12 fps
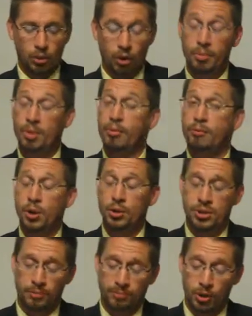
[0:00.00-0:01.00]
Well, remember
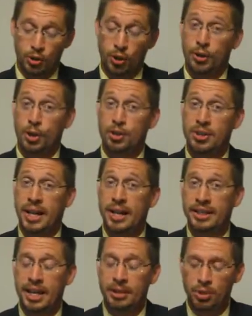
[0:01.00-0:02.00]
folks, there's a Thursday
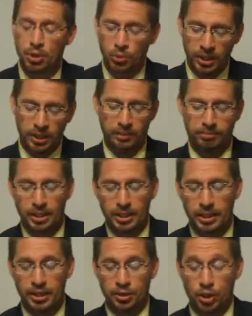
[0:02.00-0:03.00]
night game this week.
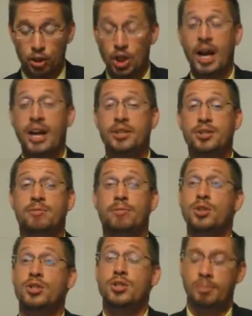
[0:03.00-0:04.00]
It's the Giants
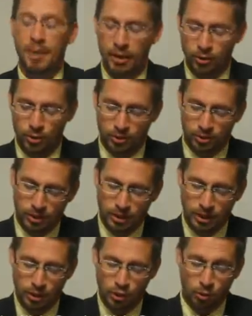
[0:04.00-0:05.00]
versus the Panthers,
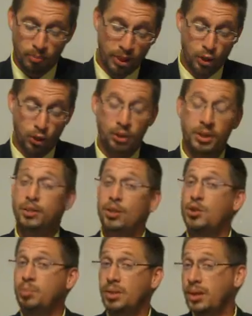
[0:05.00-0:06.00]
so make sure you get
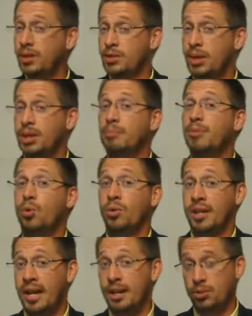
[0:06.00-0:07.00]
those players in
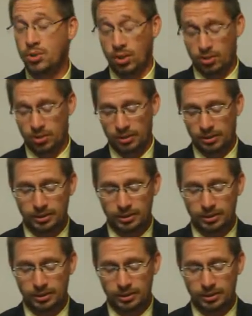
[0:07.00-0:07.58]
before the game starts.